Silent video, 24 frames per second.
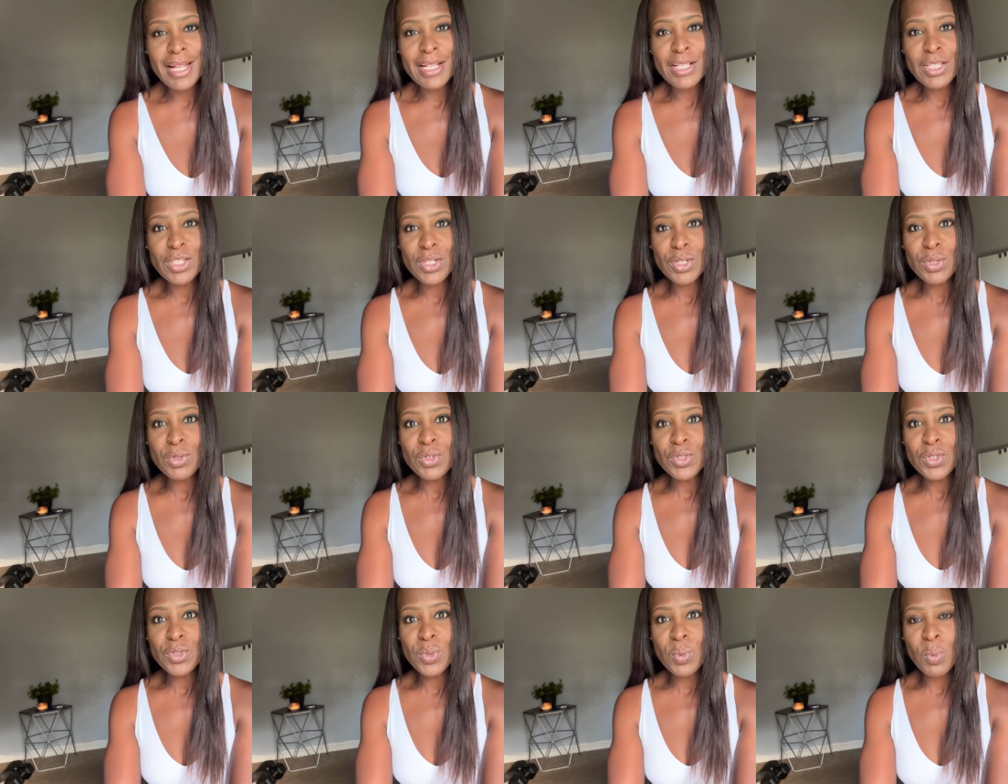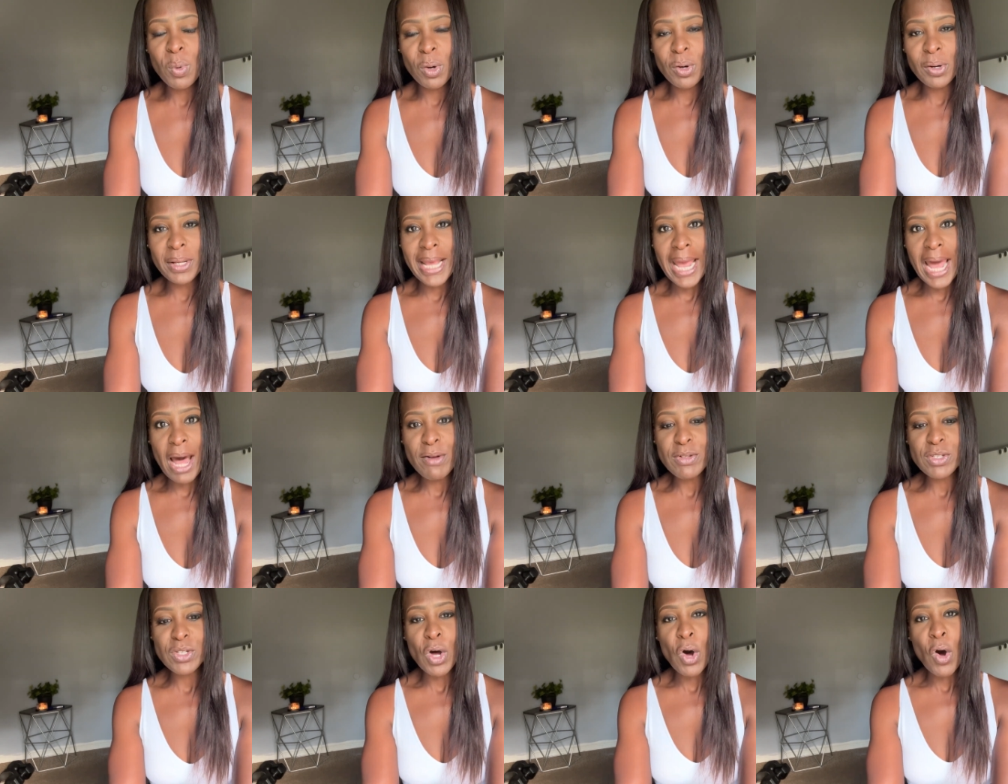to do
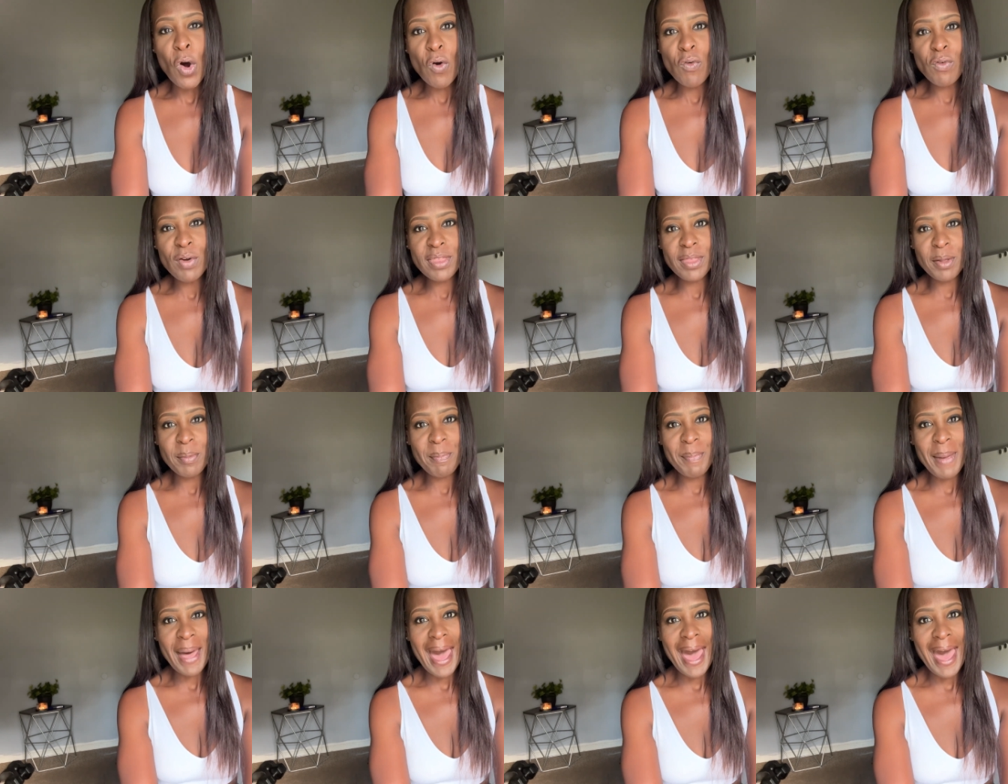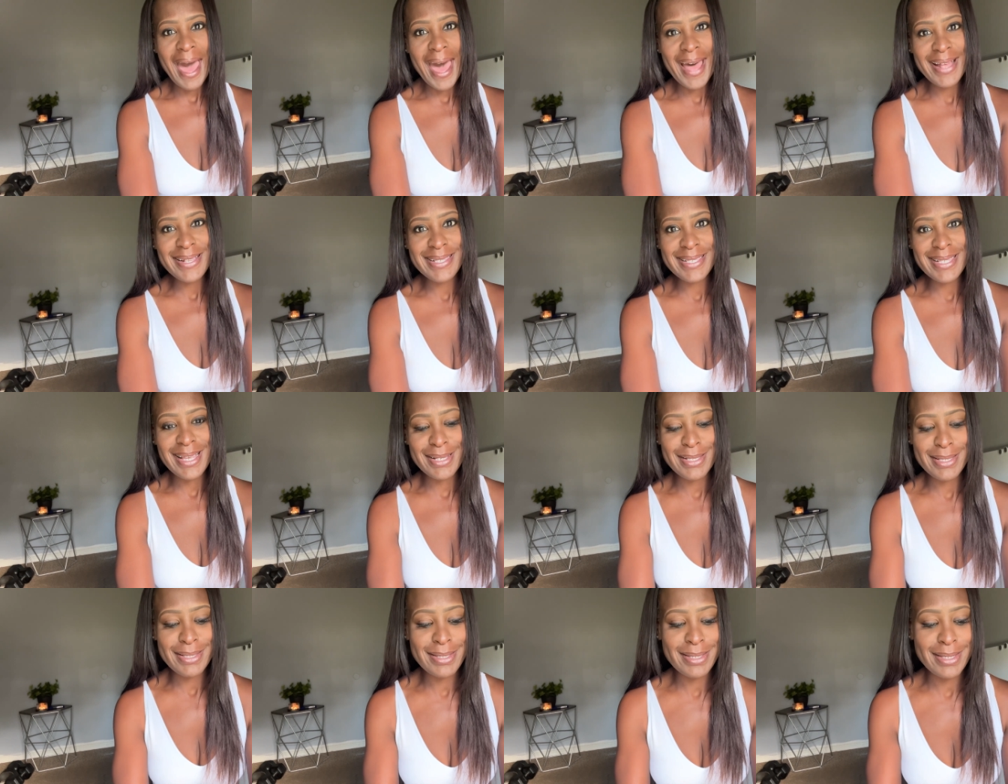workouts over the past
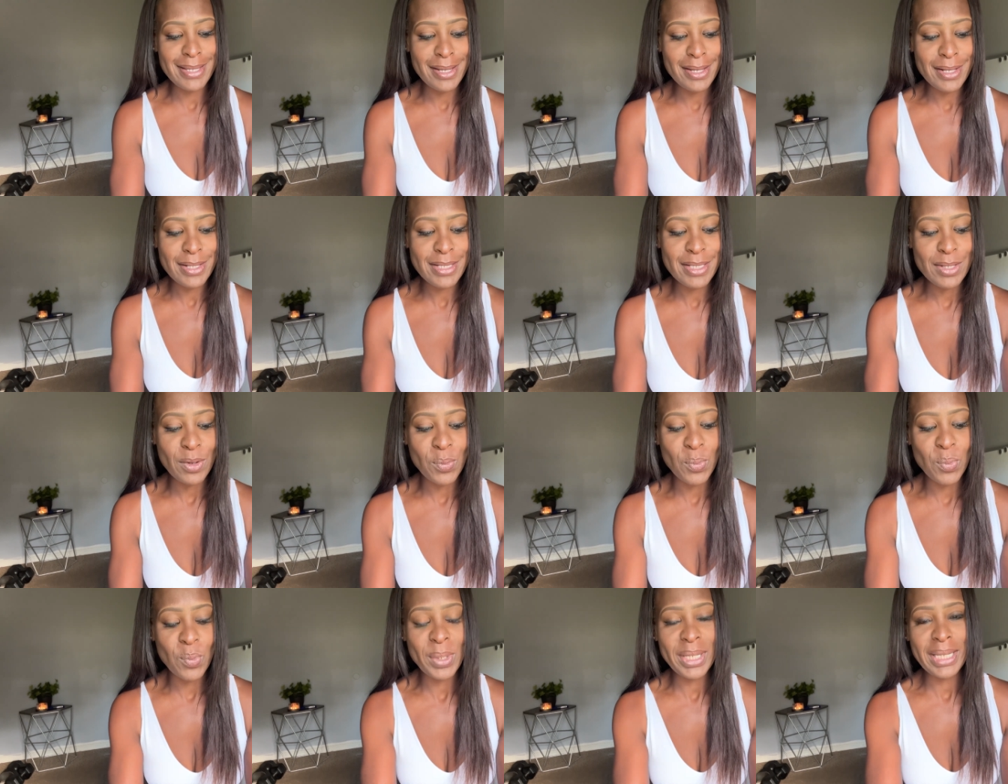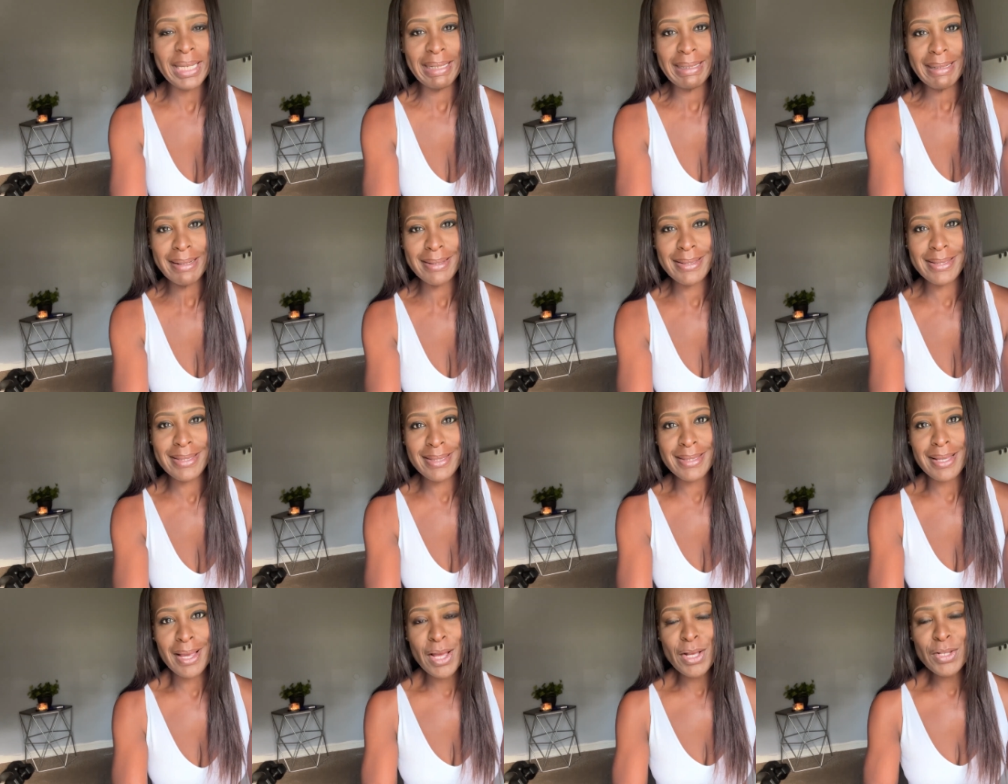six
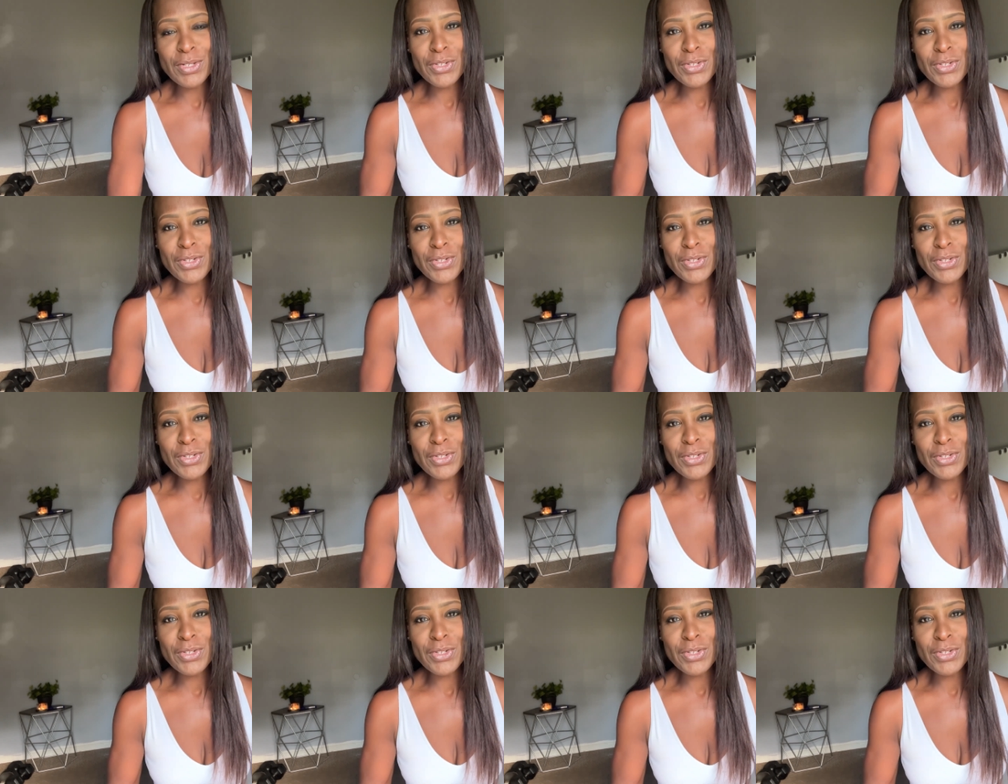weeks.